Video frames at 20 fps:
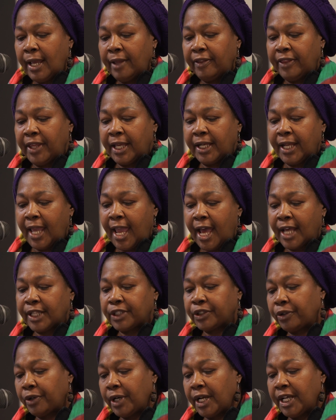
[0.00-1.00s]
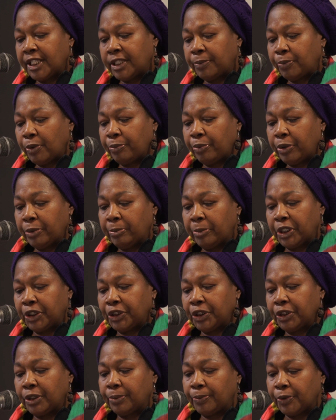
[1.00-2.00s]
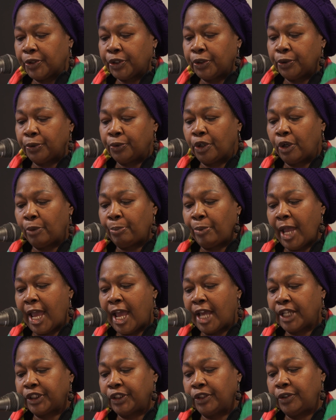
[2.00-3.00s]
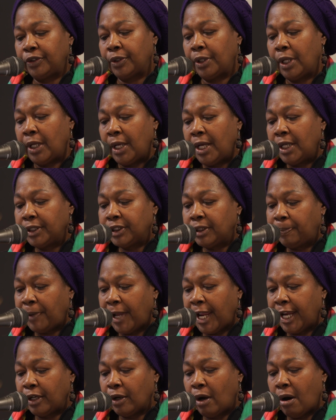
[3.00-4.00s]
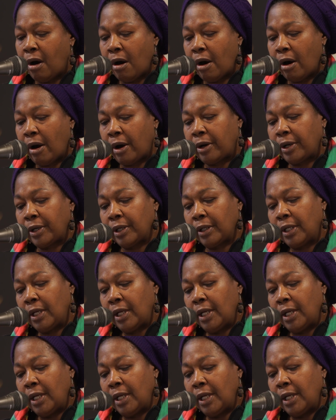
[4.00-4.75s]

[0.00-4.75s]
that asked her husband permission to pursue her passion to paint art.